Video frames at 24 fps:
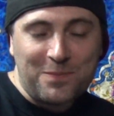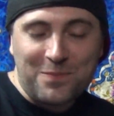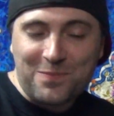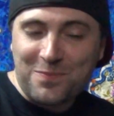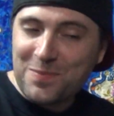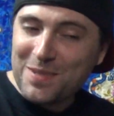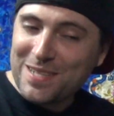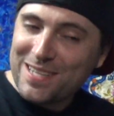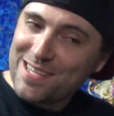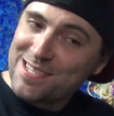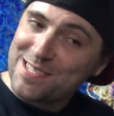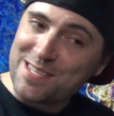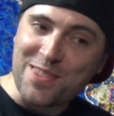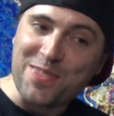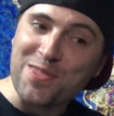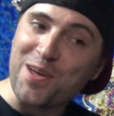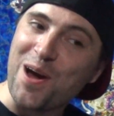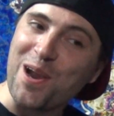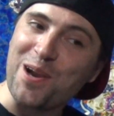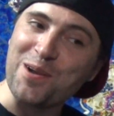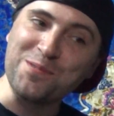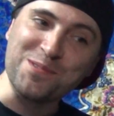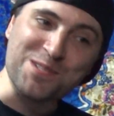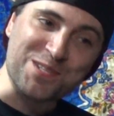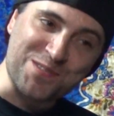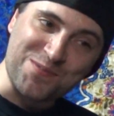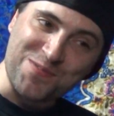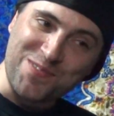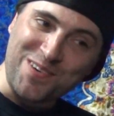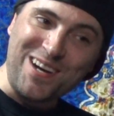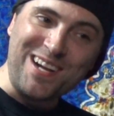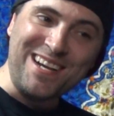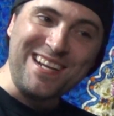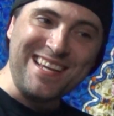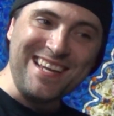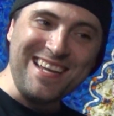because I thought it was
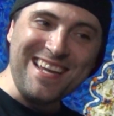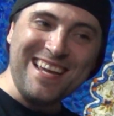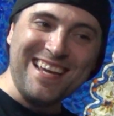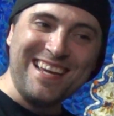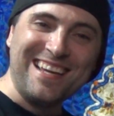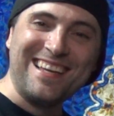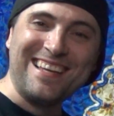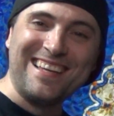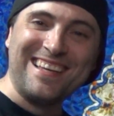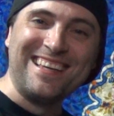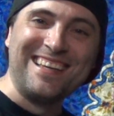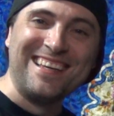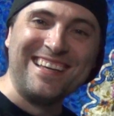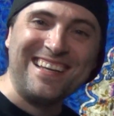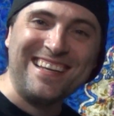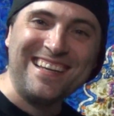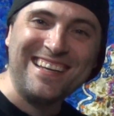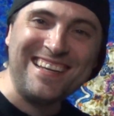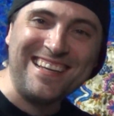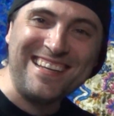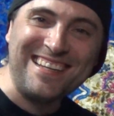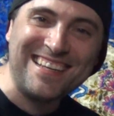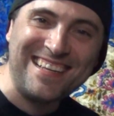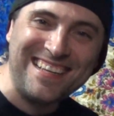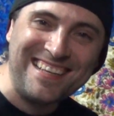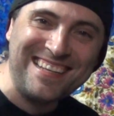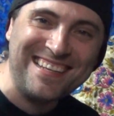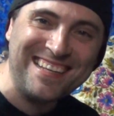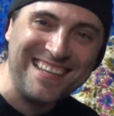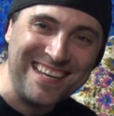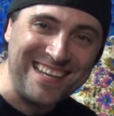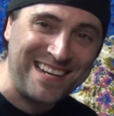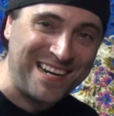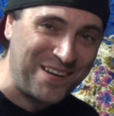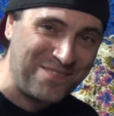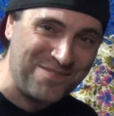funny,
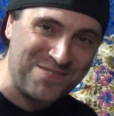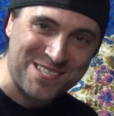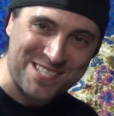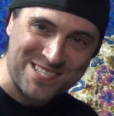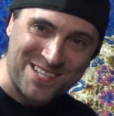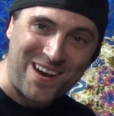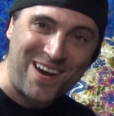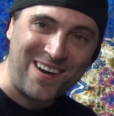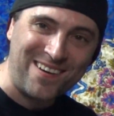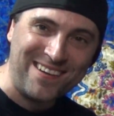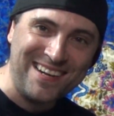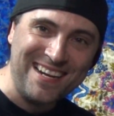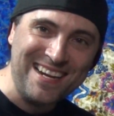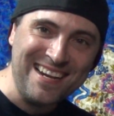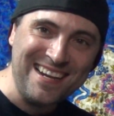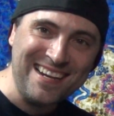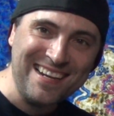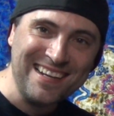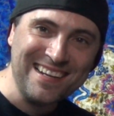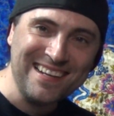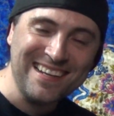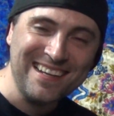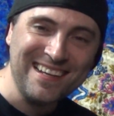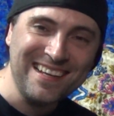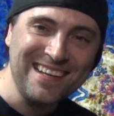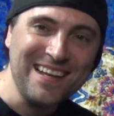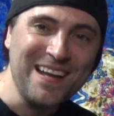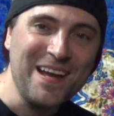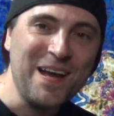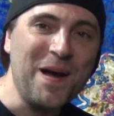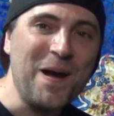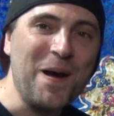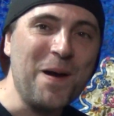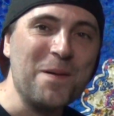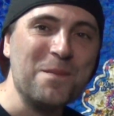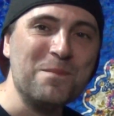and I'm sorry,
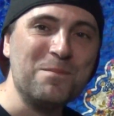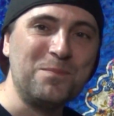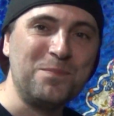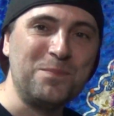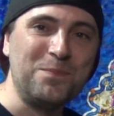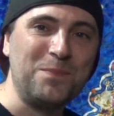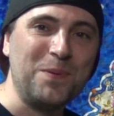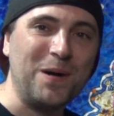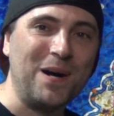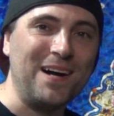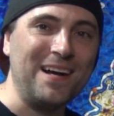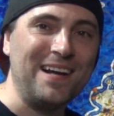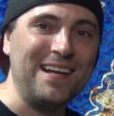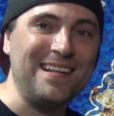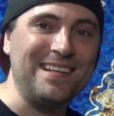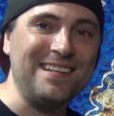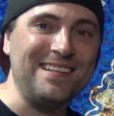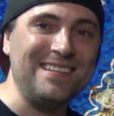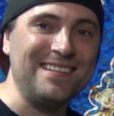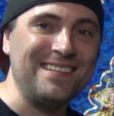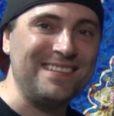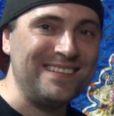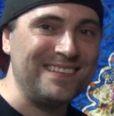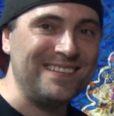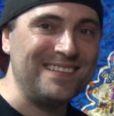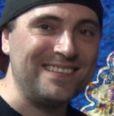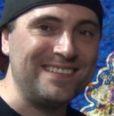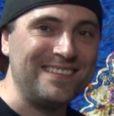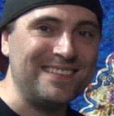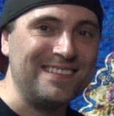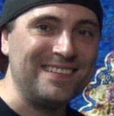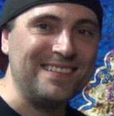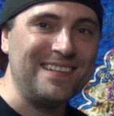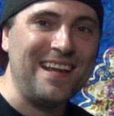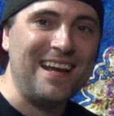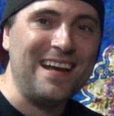but
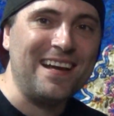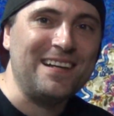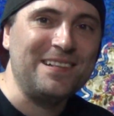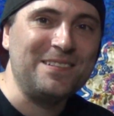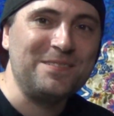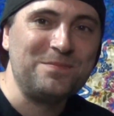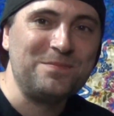yeah.